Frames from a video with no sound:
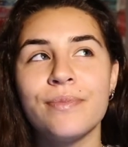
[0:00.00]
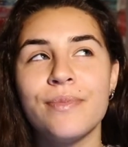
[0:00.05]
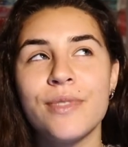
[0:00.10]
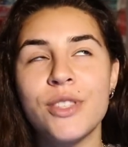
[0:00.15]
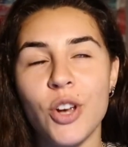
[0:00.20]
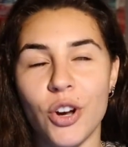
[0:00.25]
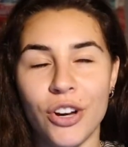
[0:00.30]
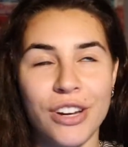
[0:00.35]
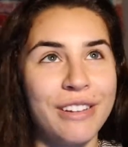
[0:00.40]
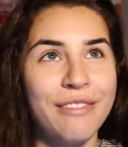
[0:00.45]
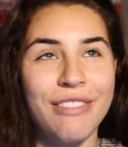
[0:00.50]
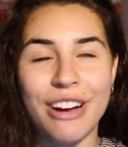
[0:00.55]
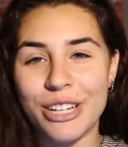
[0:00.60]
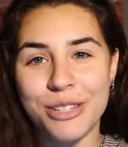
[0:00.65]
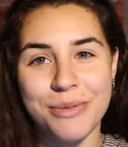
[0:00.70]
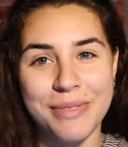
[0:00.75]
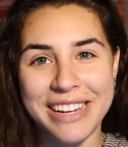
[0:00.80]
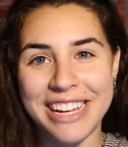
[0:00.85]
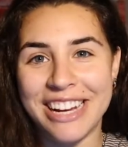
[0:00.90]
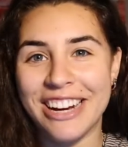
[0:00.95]
starting
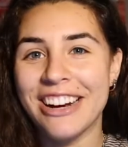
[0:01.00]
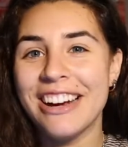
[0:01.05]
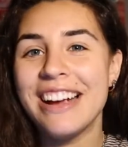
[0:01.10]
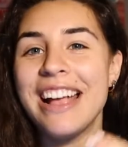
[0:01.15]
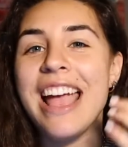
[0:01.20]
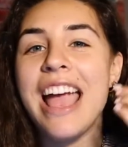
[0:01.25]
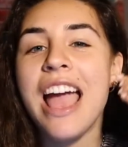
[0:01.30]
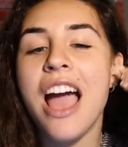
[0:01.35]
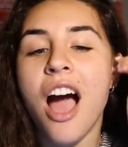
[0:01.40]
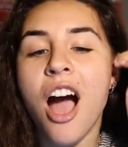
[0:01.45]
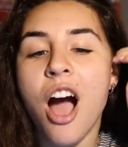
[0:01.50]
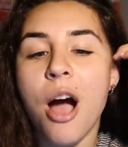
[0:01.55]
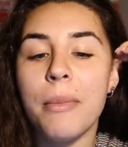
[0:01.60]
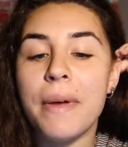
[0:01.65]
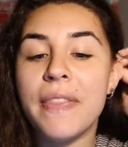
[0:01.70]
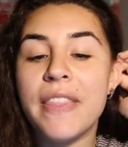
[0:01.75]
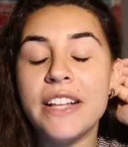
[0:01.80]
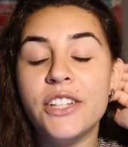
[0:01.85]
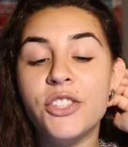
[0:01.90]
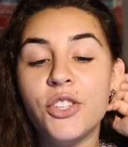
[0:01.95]
freshman year,
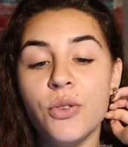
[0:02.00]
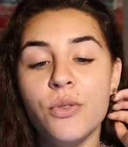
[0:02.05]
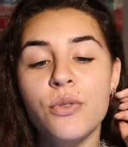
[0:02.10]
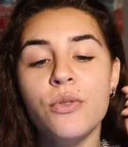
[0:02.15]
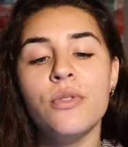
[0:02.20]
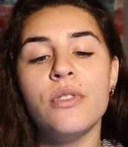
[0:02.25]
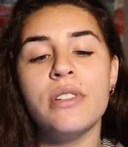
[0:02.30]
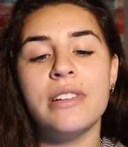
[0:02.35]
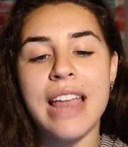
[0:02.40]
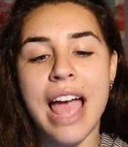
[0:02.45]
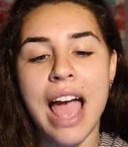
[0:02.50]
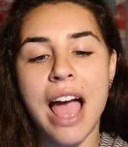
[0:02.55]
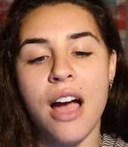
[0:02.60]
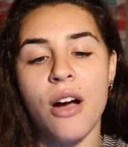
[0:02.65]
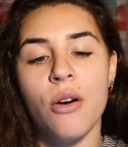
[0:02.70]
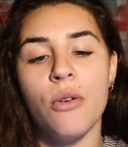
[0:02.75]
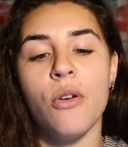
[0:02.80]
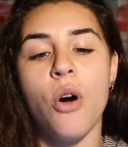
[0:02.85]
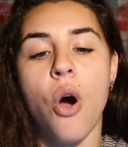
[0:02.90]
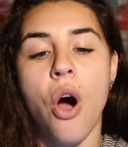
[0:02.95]
and they do
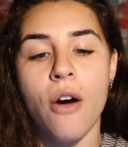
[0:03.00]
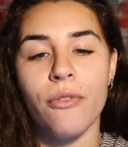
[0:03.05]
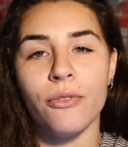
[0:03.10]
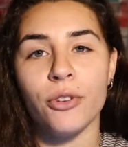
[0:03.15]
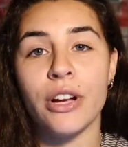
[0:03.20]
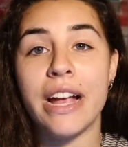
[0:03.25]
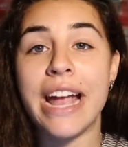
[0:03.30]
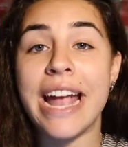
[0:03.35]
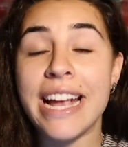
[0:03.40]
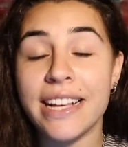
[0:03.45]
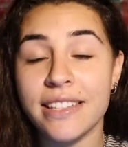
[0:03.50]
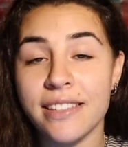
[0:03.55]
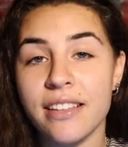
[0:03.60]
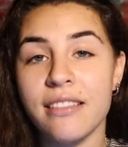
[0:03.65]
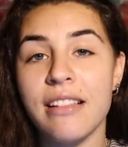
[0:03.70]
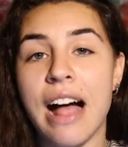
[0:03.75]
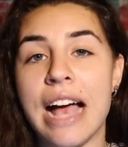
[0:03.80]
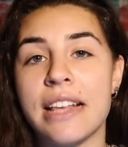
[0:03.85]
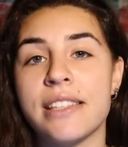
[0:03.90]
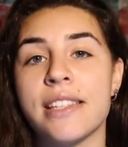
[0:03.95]
now offer ACE
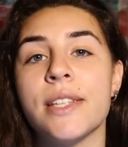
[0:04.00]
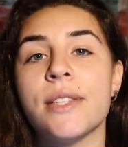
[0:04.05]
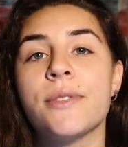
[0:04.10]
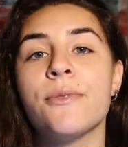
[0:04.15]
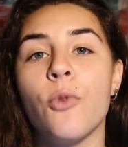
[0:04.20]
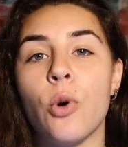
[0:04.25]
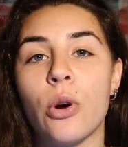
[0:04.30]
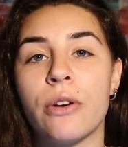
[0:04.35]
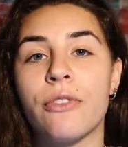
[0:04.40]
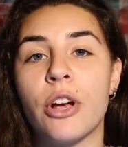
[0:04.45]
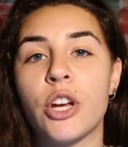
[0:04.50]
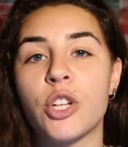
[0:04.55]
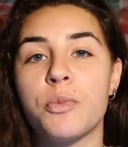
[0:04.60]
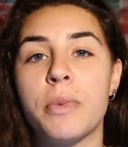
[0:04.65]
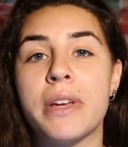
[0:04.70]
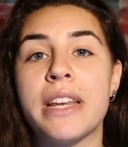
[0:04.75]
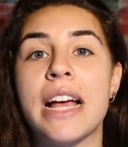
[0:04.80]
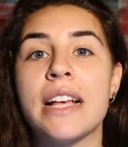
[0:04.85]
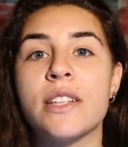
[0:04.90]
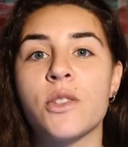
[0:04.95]
classes for
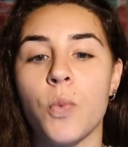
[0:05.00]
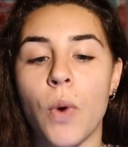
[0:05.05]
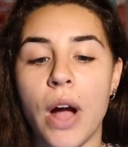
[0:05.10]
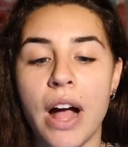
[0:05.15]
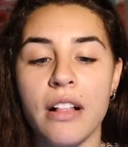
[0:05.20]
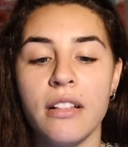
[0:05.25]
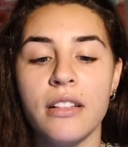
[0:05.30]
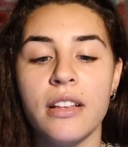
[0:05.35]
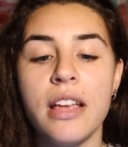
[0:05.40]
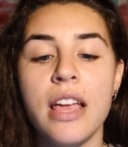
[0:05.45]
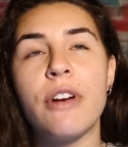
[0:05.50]
freshmen as well.